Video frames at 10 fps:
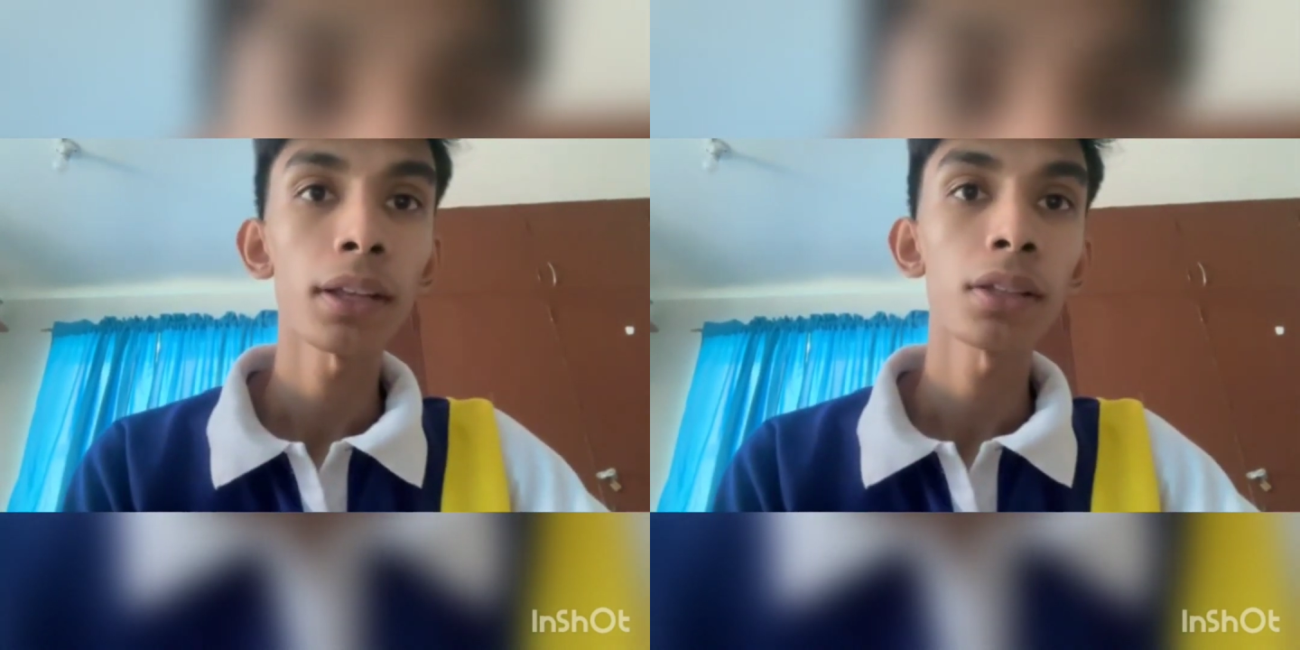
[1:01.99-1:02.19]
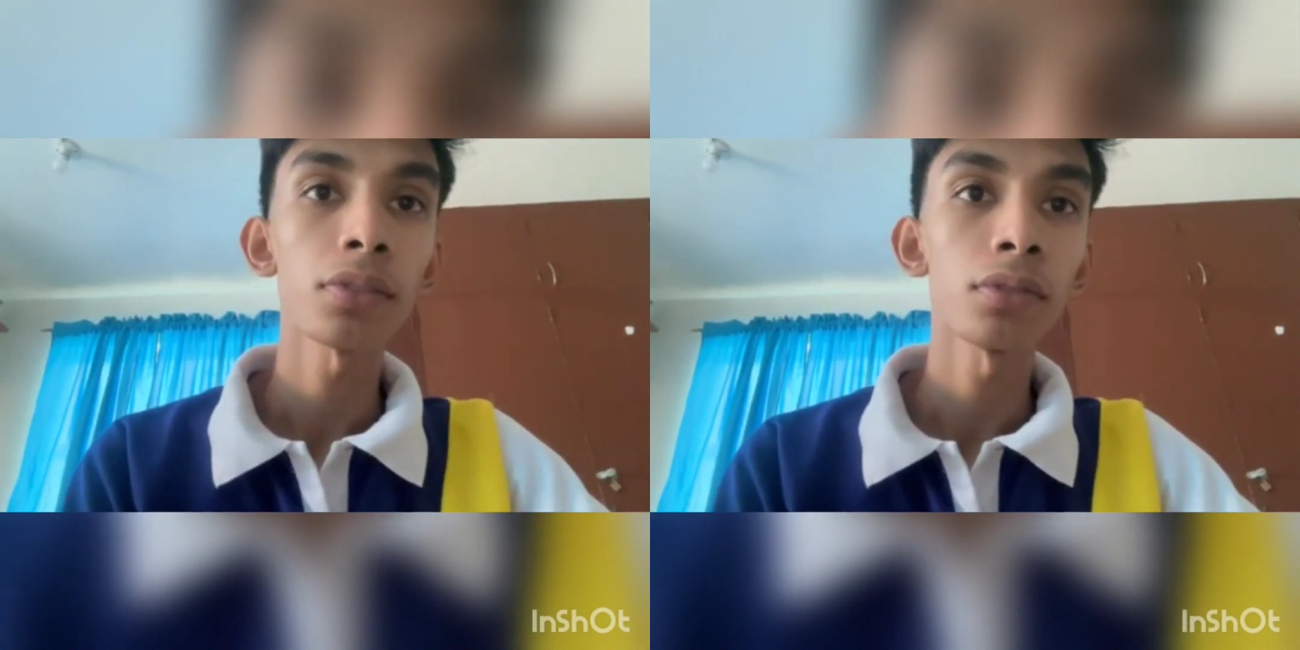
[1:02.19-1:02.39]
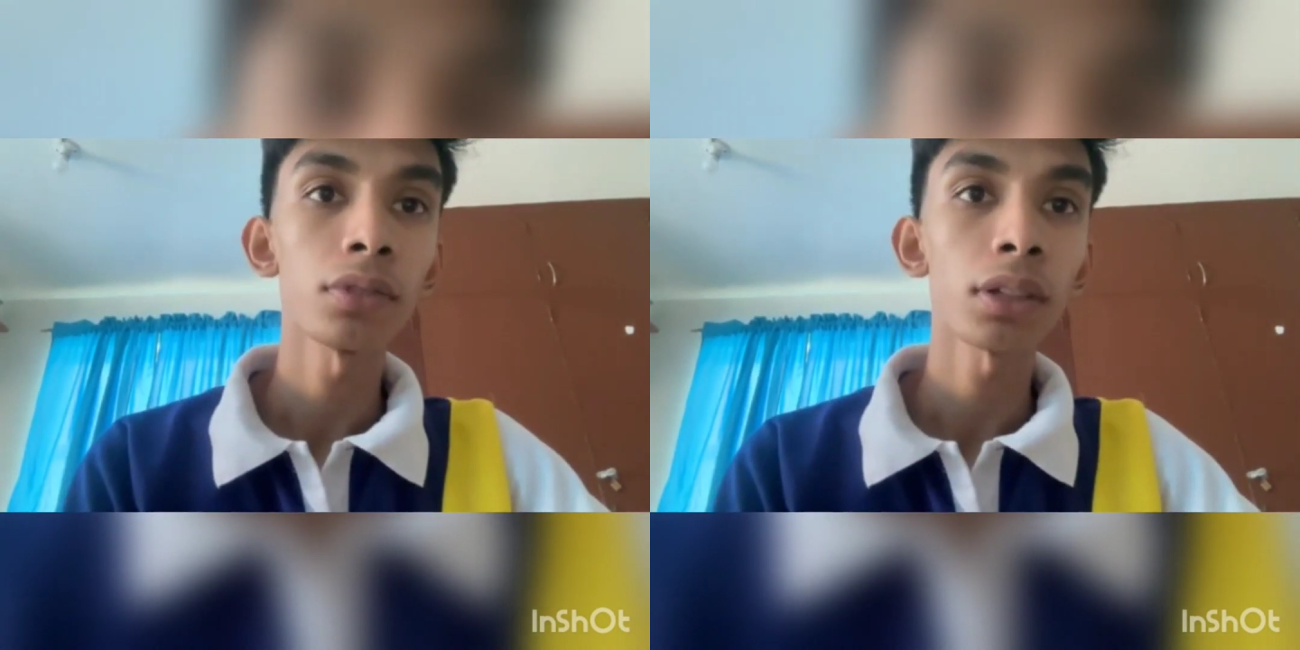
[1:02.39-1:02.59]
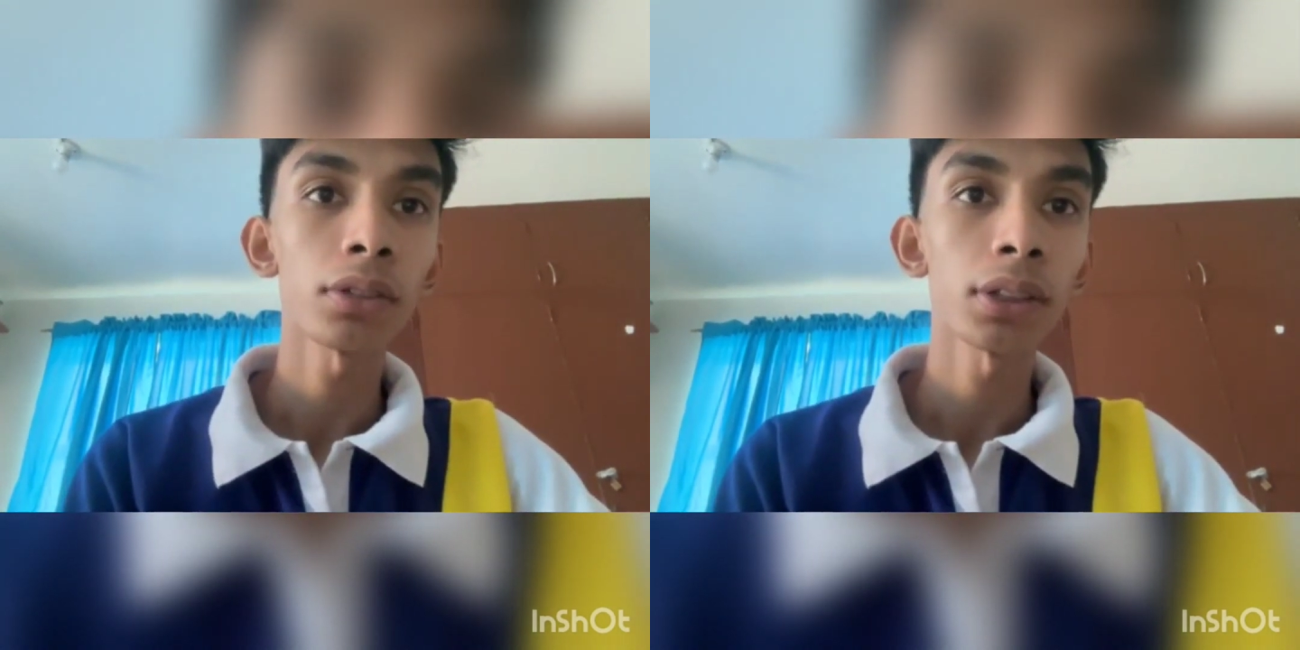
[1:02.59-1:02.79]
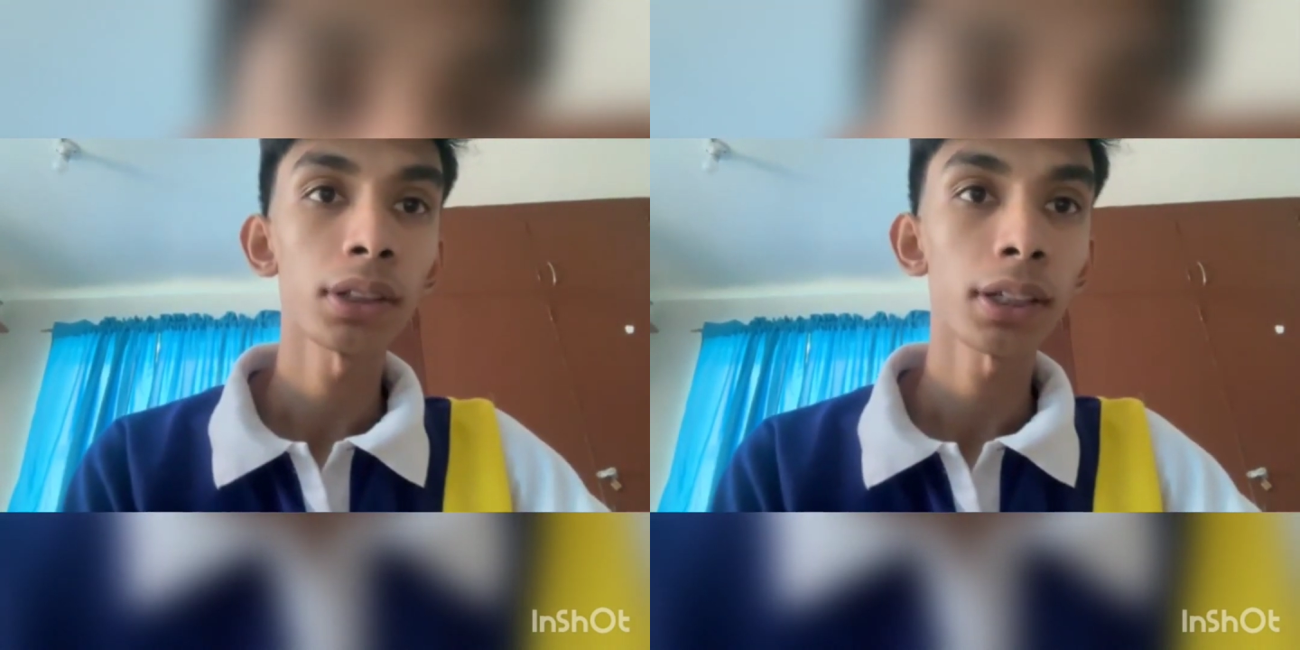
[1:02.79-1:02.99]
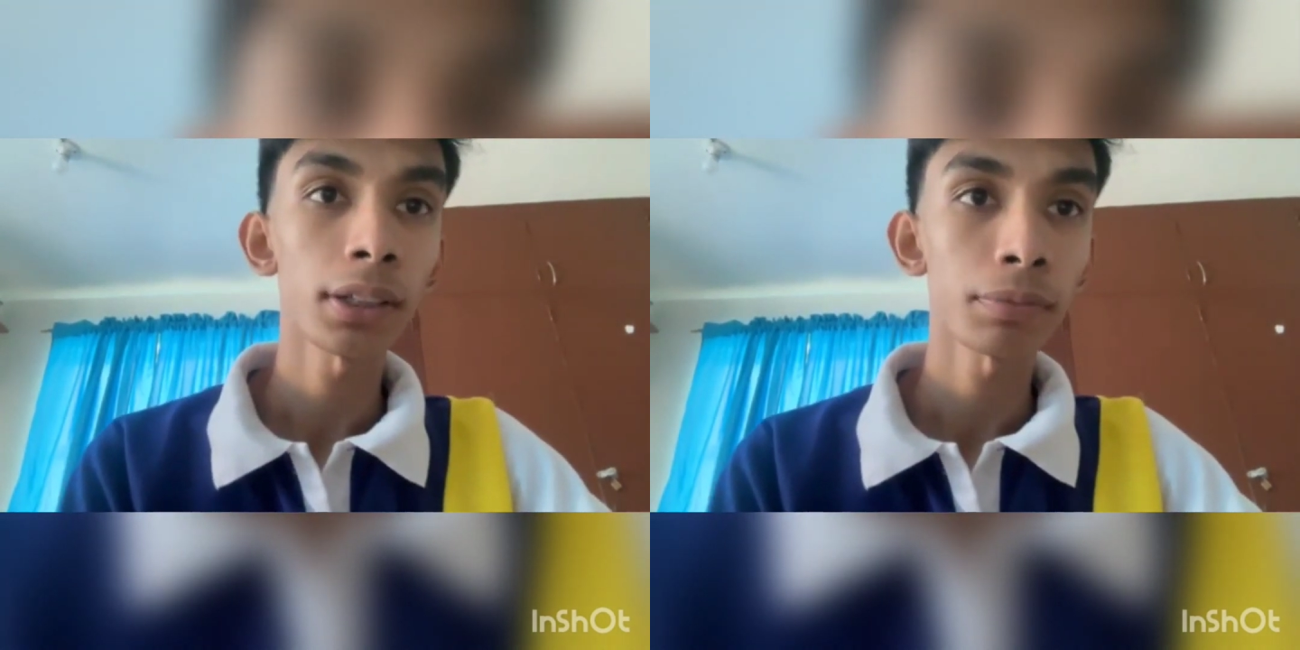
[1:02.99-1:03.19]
end of 2010,